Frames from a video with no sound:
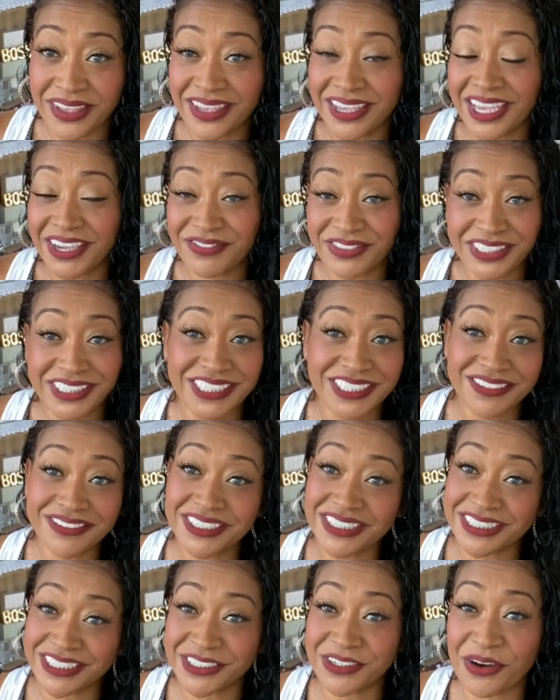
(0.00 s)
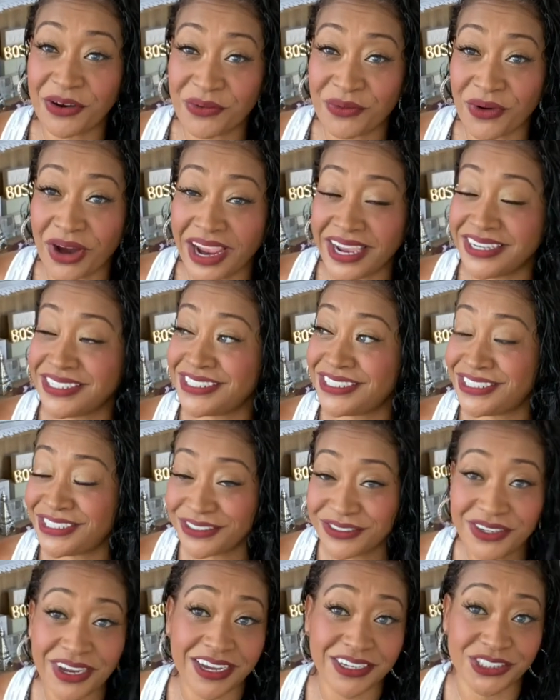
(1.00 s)
If the deal doesn't go right,
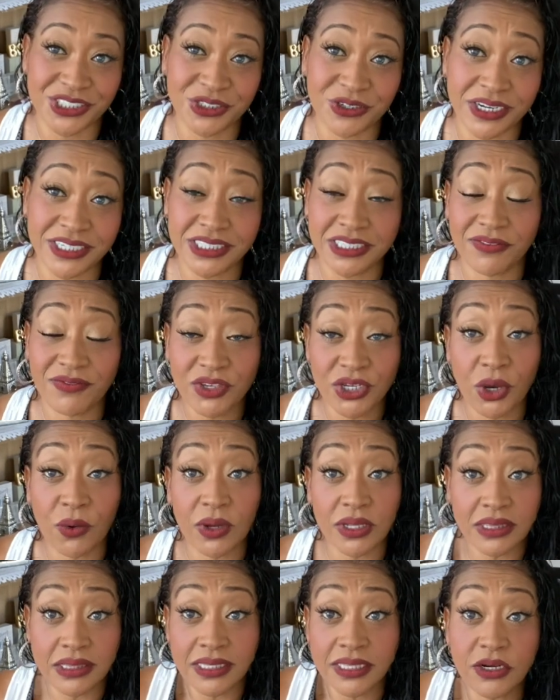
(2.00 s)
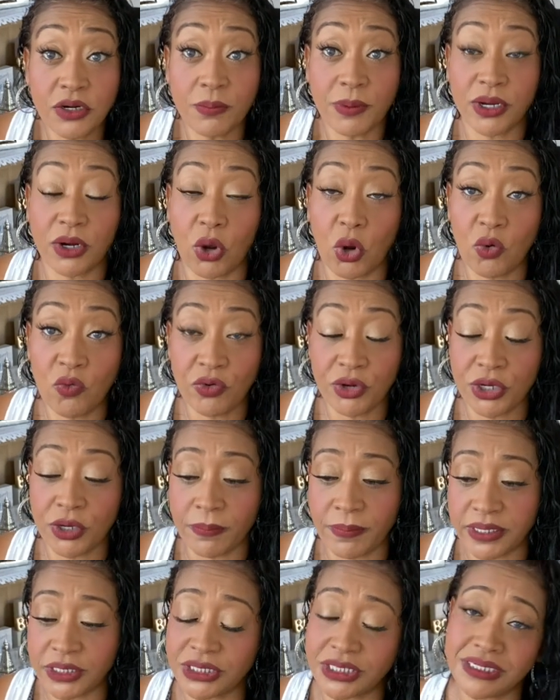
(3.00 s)
do not stress. If you go a little bit over your
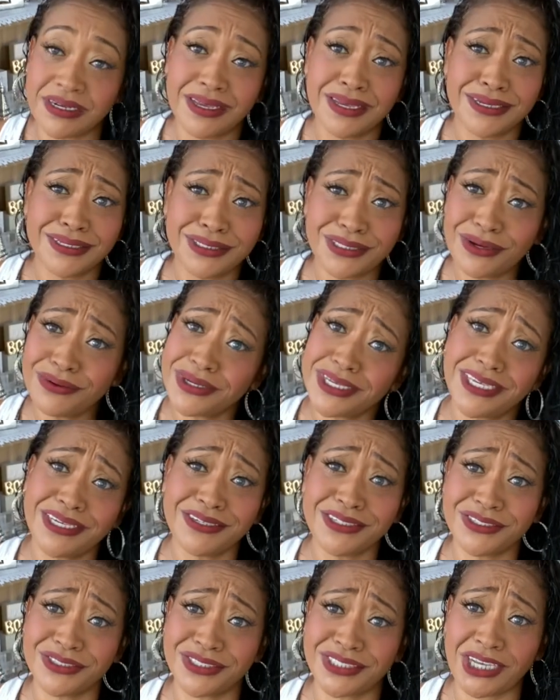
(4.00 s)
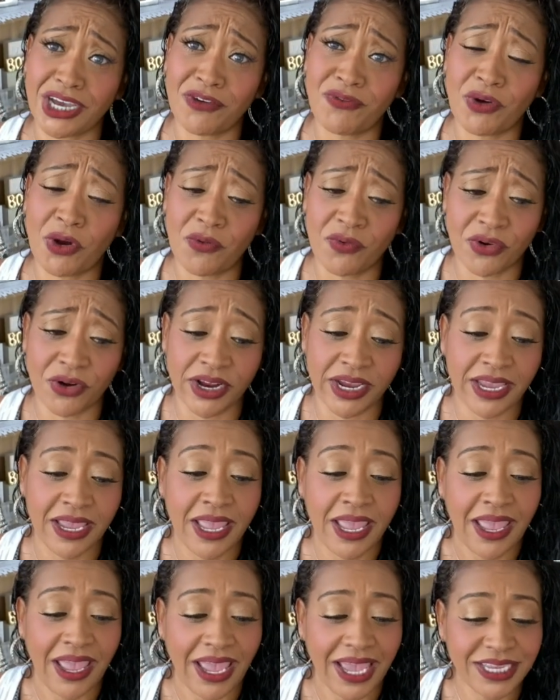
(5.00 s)
budget, don't kill yourself over it
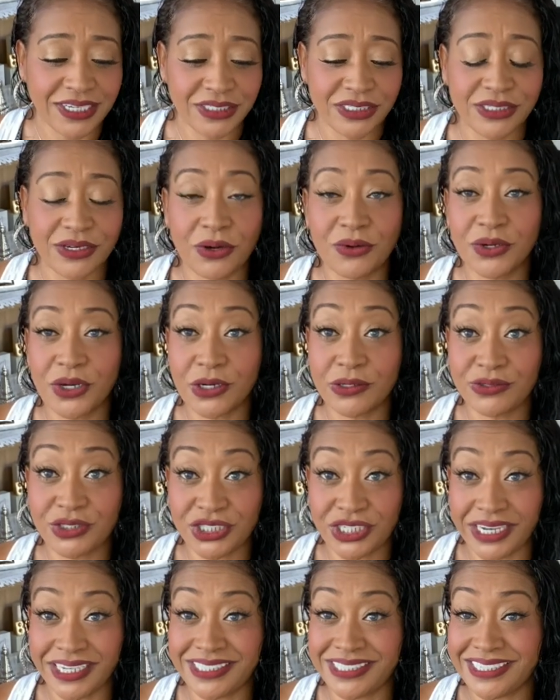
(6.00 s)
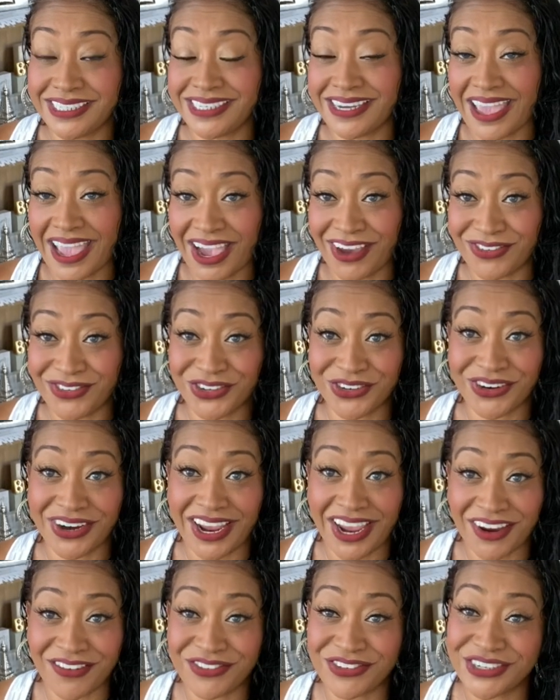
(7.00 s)
and don't go chasing after
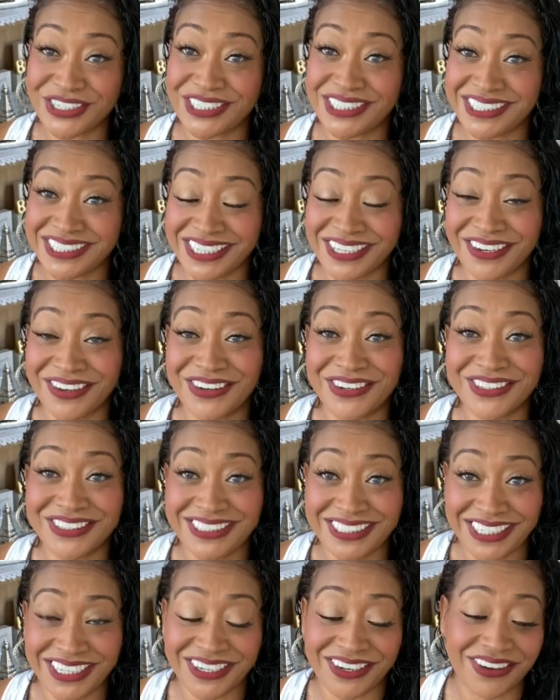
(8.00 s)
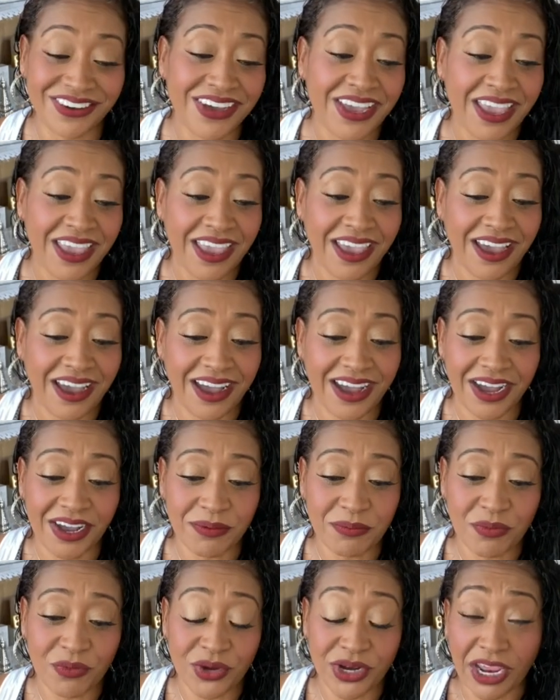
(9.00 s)
every single deal.
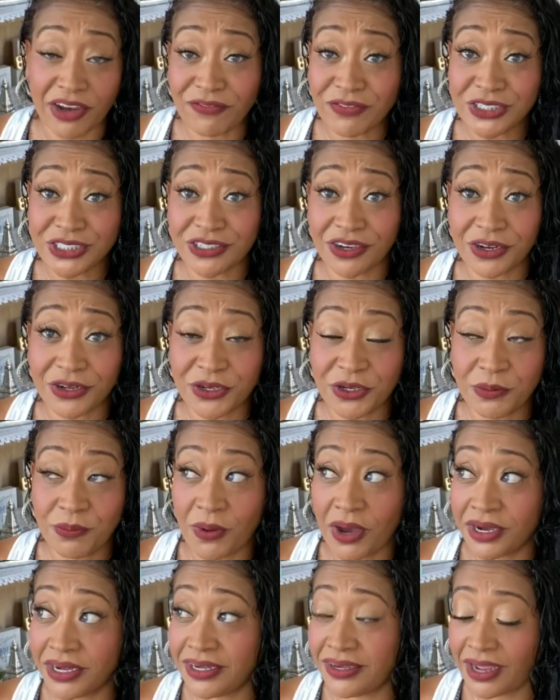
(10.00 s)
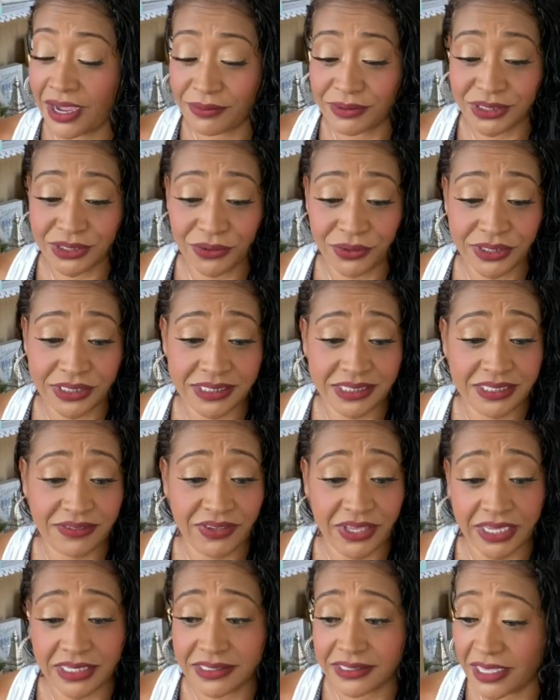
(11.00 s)
Um, when I first started couponing, I was going to
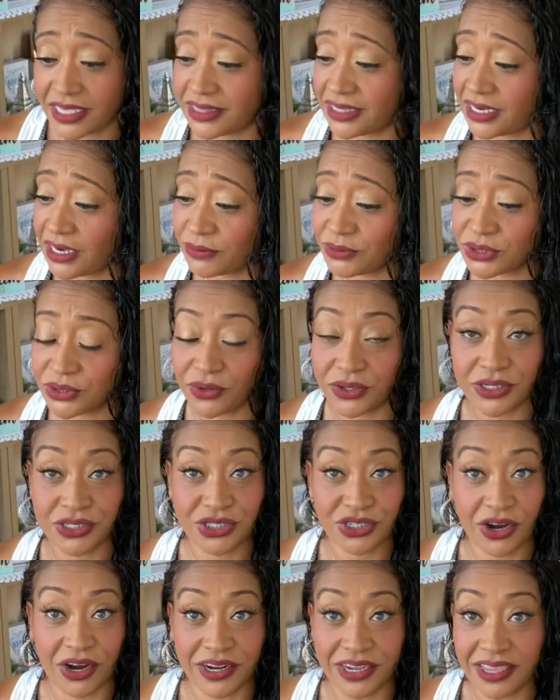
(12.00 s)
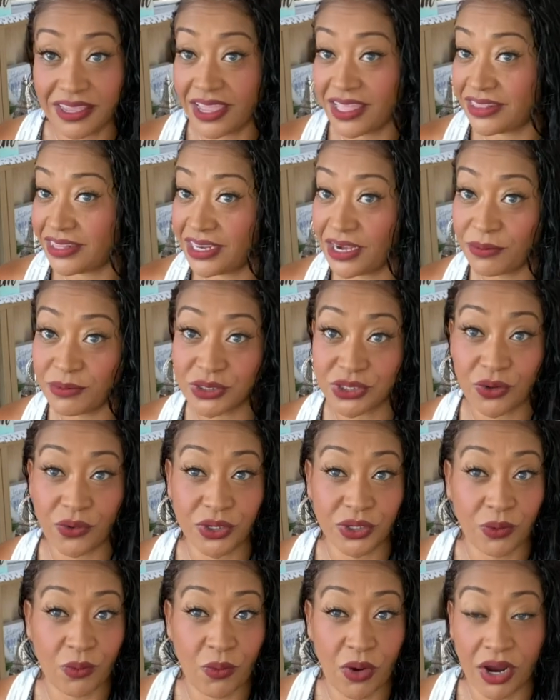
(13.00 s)
CVS and then I was going to Target and then I was
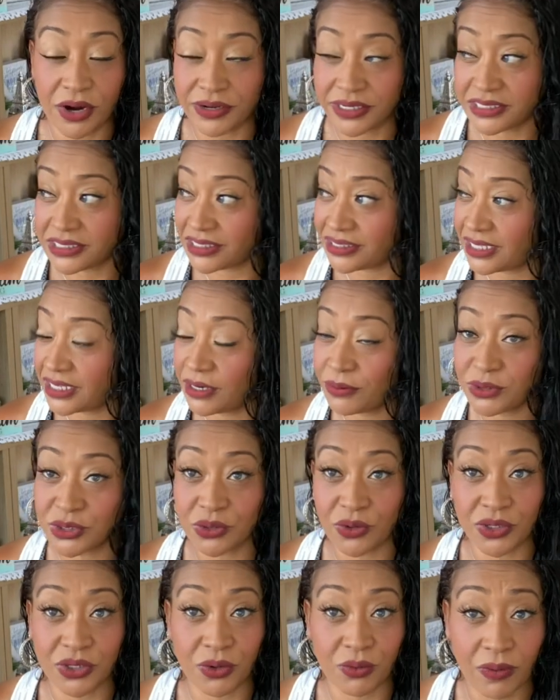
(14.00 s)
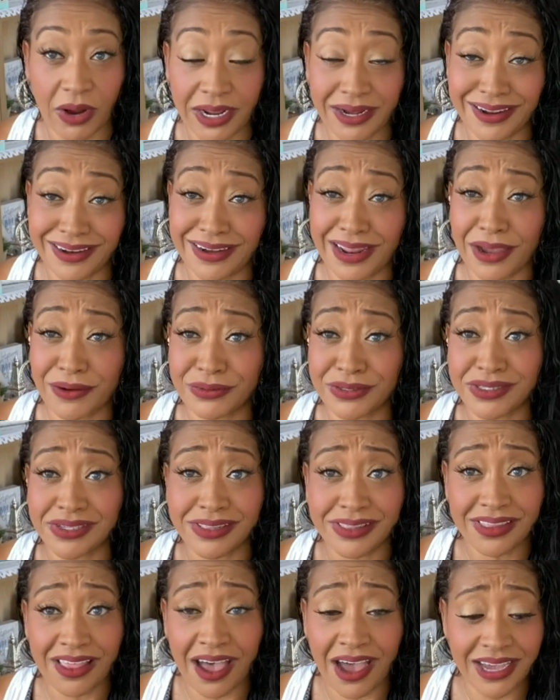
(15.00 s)
going to Walgreens and then I was going to Rite Aid. I was
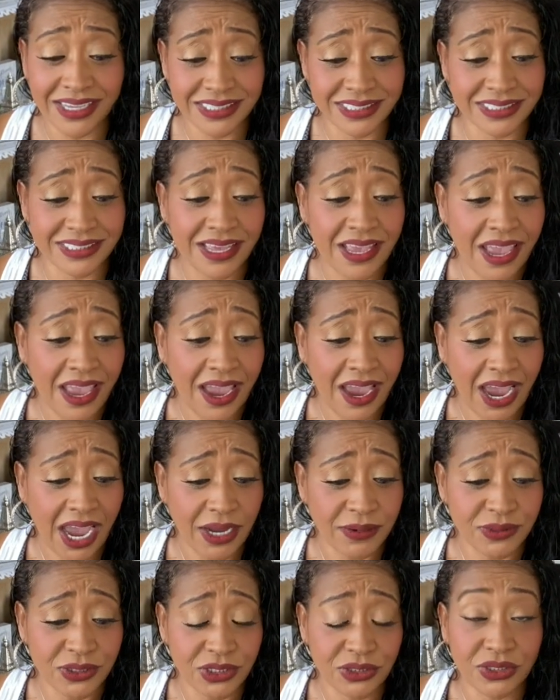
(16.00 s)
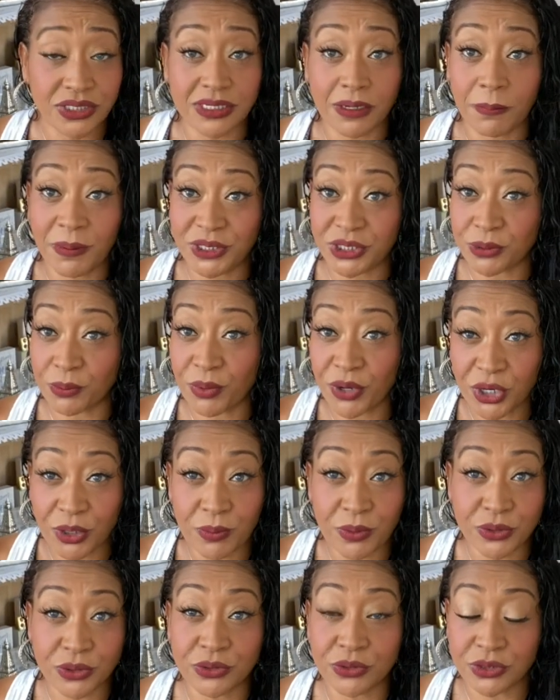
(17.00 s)
lost. I was using a bunch of
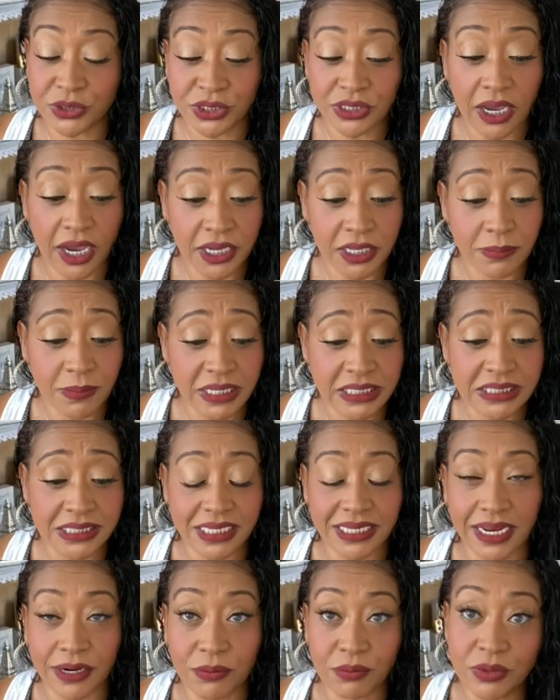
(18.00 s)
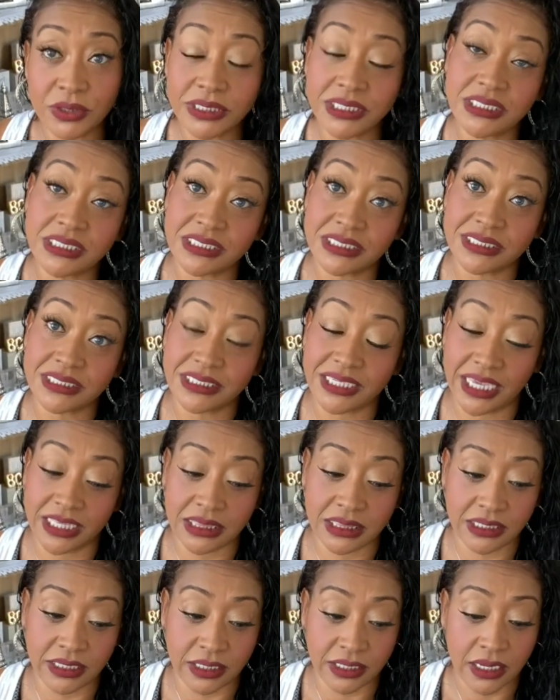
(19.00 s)
printable Google documents and I really didn't
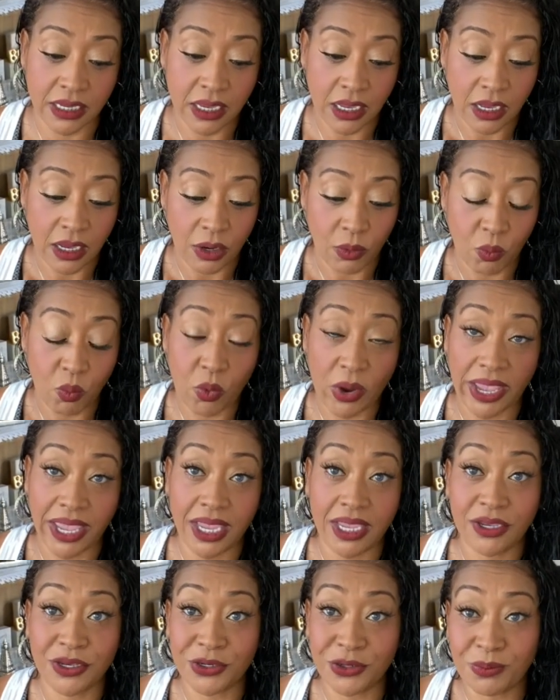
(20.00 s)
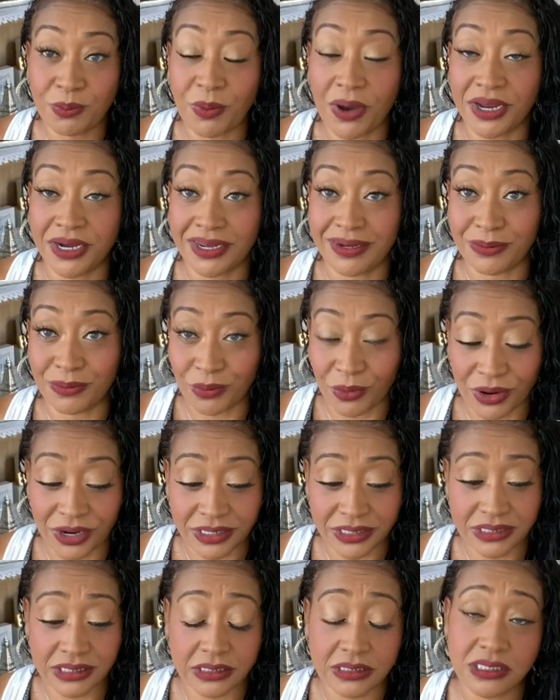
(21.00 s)
get the way couponing works.